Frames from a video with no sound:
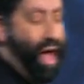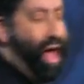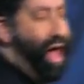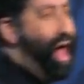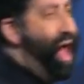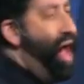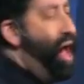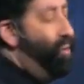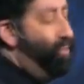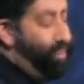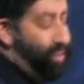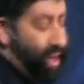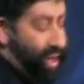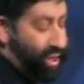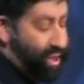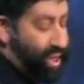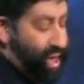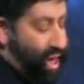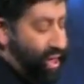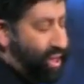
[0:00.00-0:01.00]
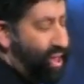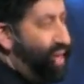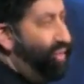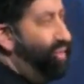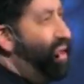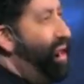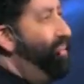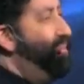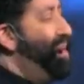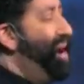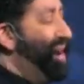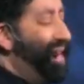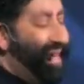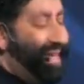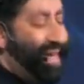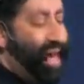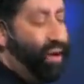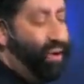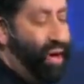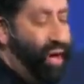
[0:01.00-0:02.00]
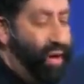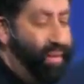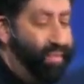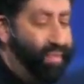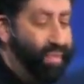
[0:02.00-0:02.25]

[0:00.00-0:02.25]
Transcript: helplessness, even the military.